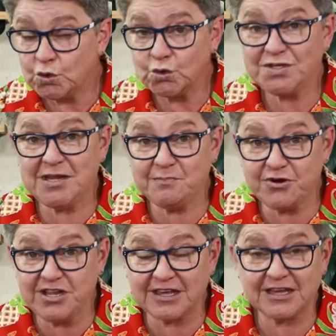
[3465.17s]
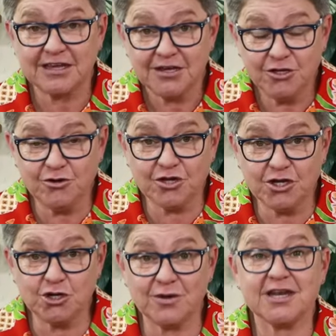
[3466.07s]
deep breathing, you can
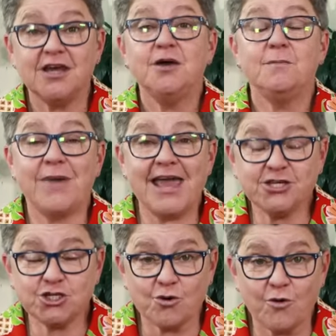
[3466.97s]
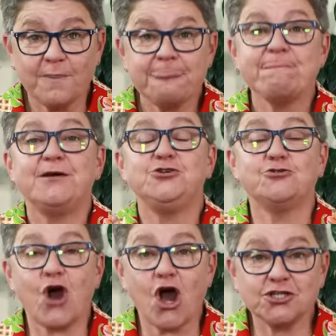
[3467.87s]
do it. Make sure that your
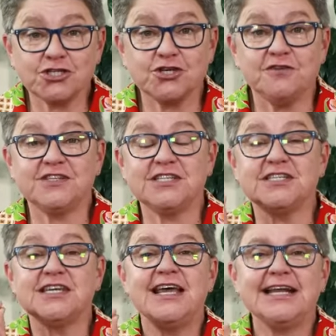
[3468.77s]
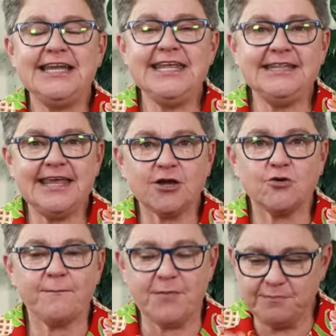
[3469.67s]
garden services clean the
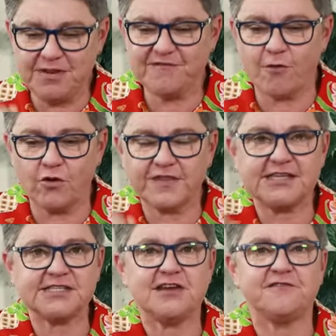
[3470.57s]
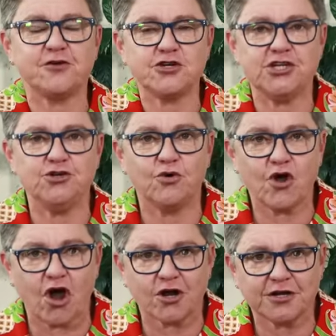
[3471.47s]
equipment before they set foot in your
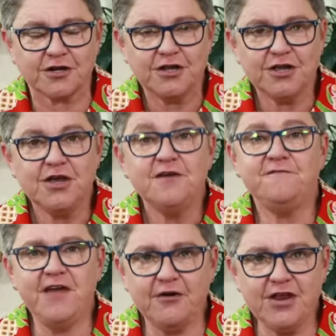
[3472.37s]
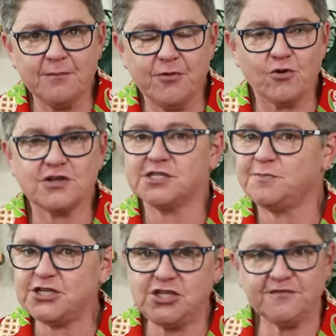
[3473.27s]
garden. Very important,
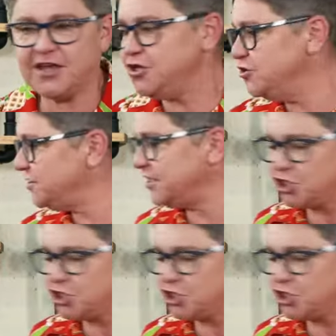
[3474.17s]
especially if they're using